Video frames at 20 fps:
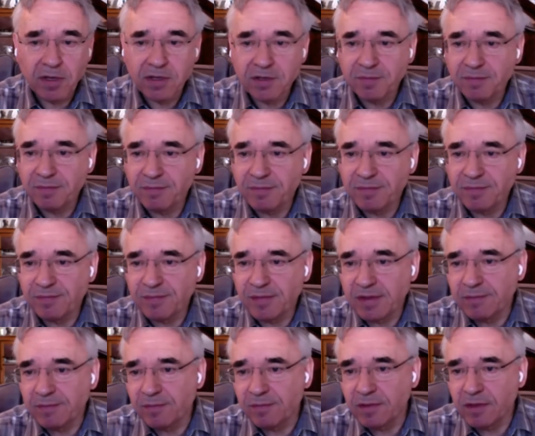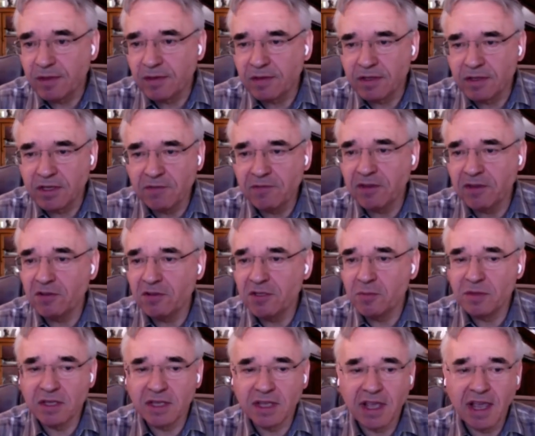But the
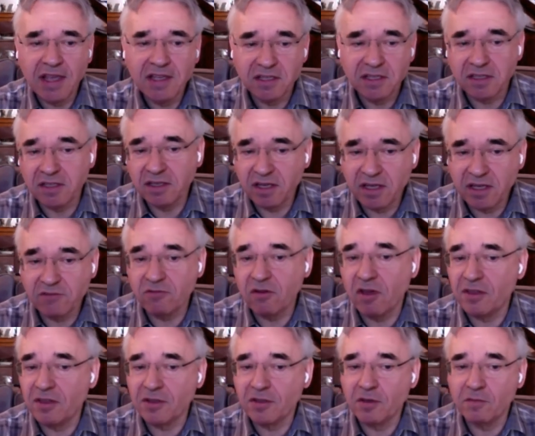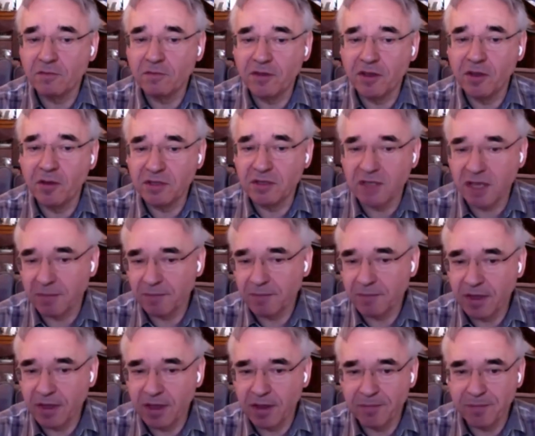difficulty with the case is that it is rather confusing
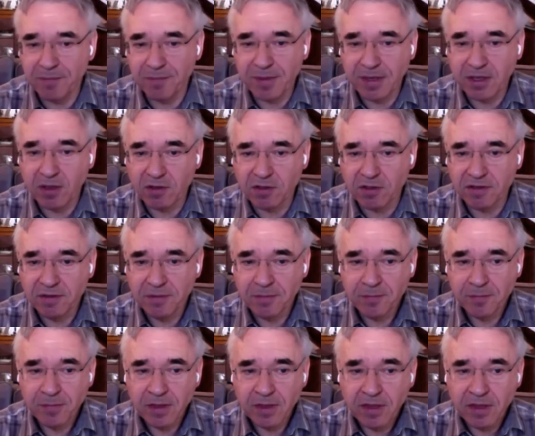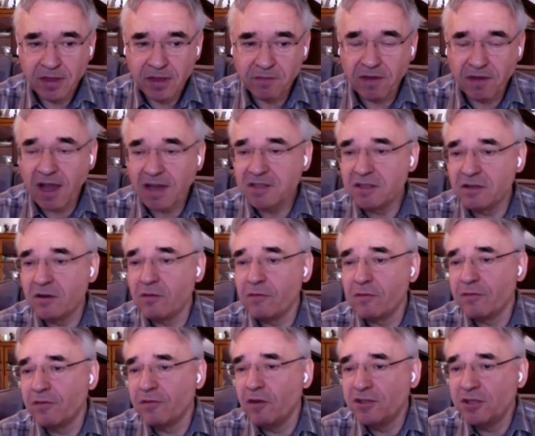because the facts that
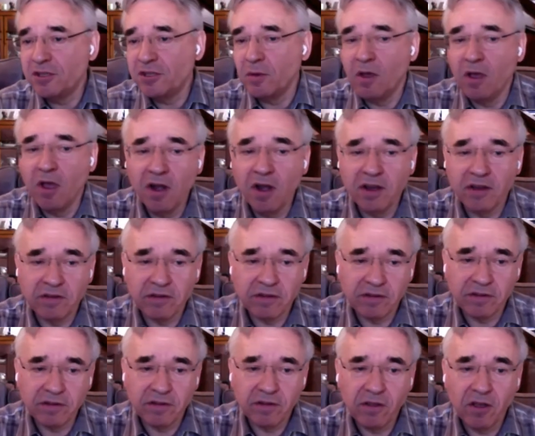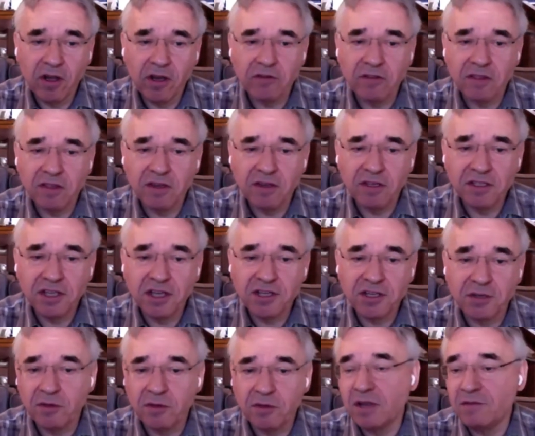are referred to earlier in the
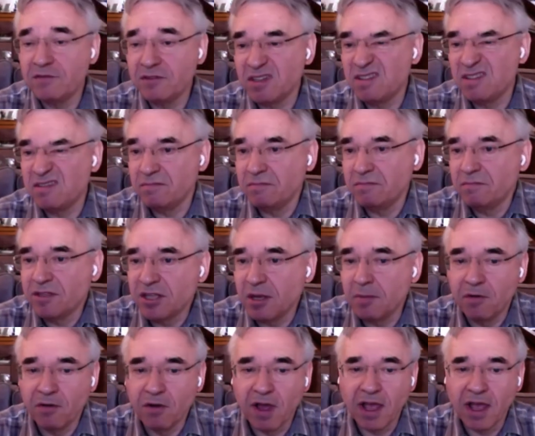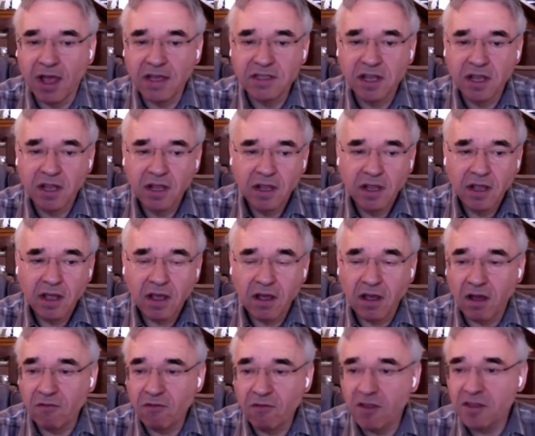decision, which I've just summarized,
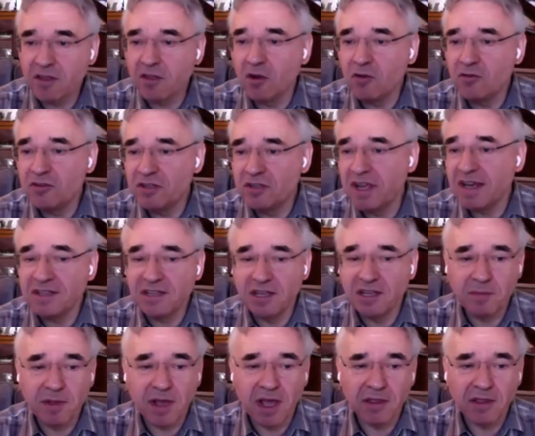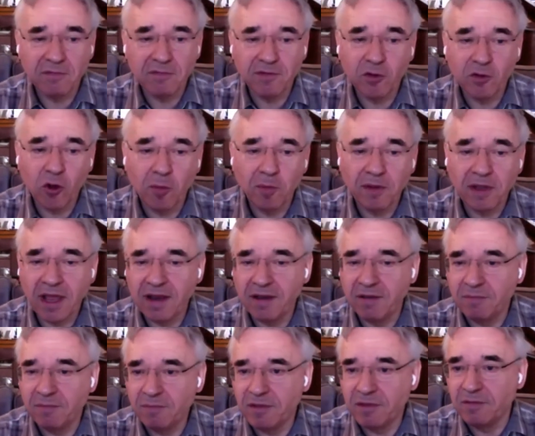are rather contradicted by the floor
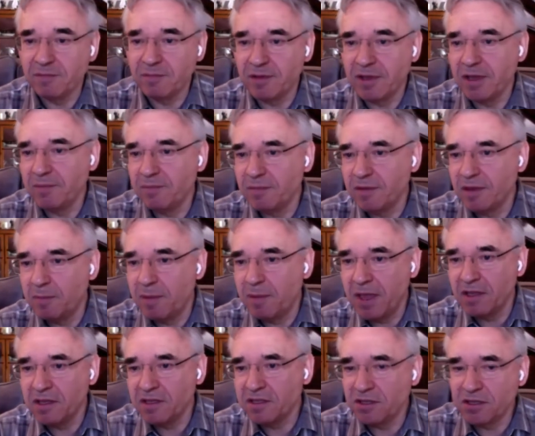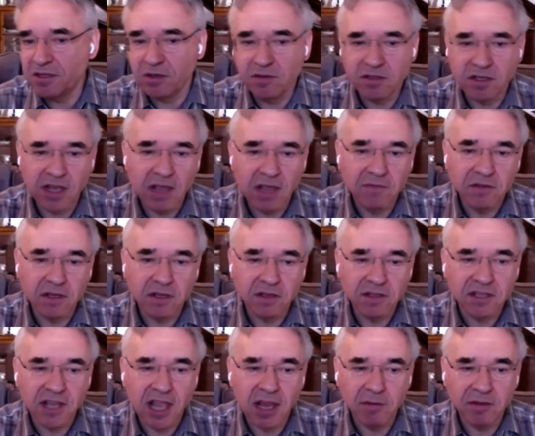plan that the appellants had used in
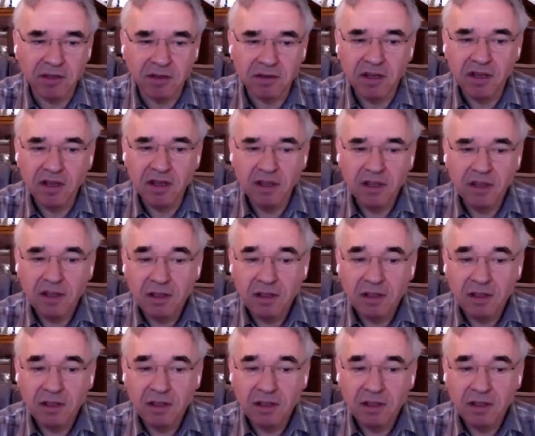evidence, namely that